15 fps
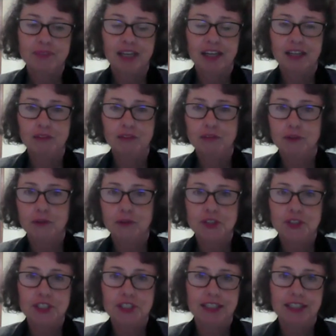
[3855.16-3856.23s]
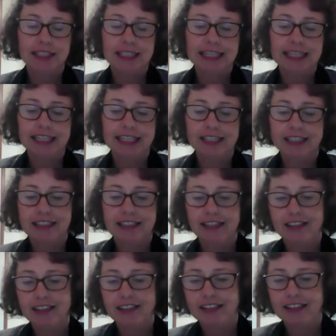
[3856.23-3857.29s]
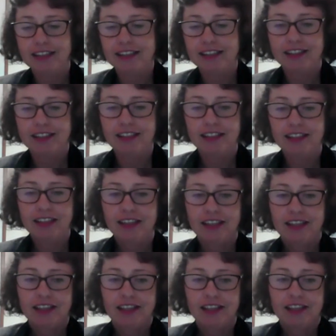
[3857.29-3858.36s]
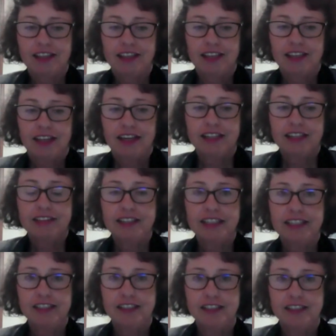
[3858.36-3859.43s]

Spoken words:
unfortunately, I think